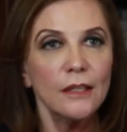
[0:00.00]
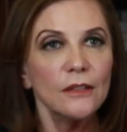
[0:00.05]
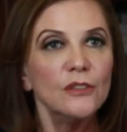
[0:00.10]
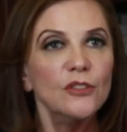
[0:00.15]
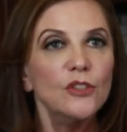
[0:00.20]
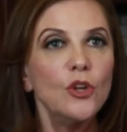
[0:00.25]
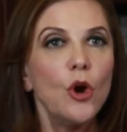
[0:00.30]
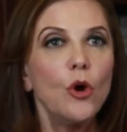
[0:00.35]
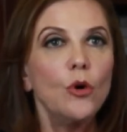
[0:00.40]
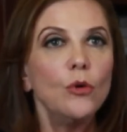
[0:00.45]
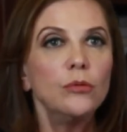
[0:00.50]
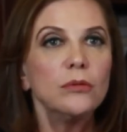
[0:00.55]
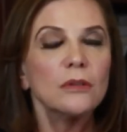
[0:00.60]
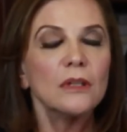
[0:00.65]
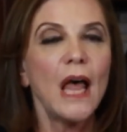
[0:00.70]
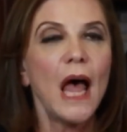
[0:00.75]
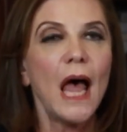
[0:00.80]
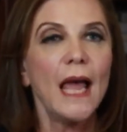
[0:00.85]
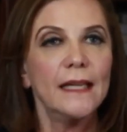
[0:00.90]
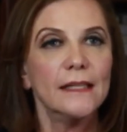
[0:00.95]
No
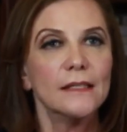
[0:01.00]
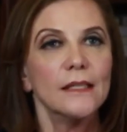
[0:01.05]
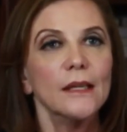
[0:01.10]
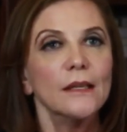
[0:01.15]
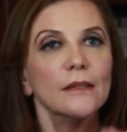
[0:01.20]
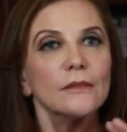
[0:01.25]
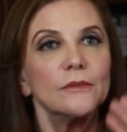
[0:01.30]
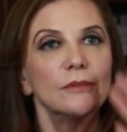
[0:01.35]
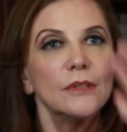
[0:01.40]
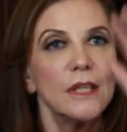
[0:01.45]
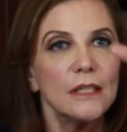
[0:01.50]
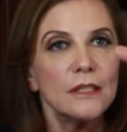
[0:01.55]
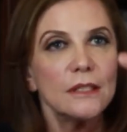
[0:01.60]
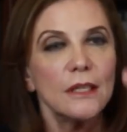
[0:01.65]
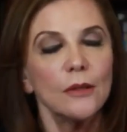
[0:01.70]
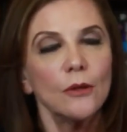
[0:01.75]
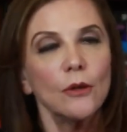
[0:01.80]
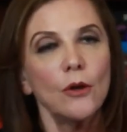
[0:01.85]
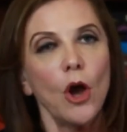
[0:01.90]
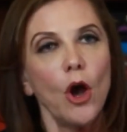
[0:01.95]
lines. Just
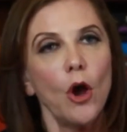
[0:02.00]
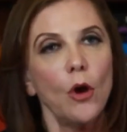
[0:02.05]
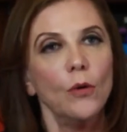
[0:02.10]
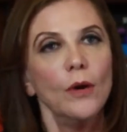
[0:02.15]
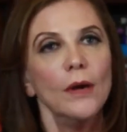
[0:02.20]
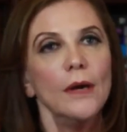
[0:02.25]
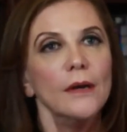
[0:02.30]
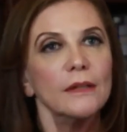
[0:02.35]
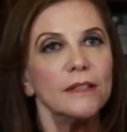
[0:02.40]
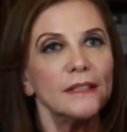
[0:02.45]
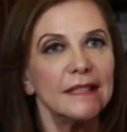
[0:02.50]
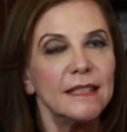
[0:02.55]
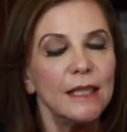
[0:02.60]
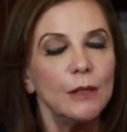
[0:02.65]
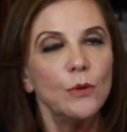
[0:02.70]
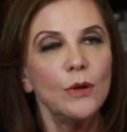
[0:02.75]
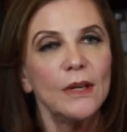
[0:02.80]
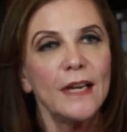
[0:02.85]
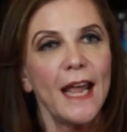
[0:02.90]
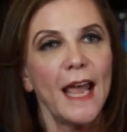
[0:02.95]
go. See
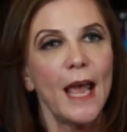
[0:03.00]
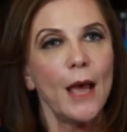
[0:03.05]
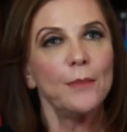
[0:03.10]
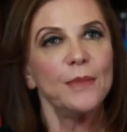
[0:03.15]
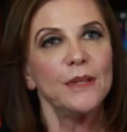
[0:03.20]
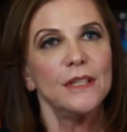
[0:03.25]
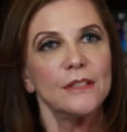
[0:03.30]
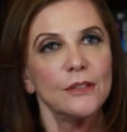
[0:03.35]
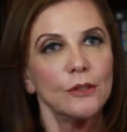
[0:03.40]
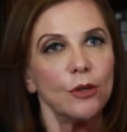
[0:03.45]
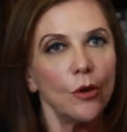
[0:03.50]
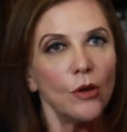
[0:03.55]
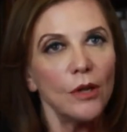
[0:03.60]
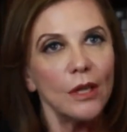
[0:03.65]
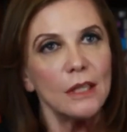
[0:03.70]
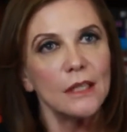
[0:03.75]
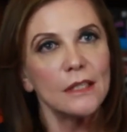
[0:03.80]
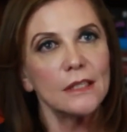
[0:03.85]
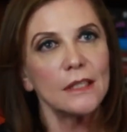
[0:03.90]
what happens. Go to the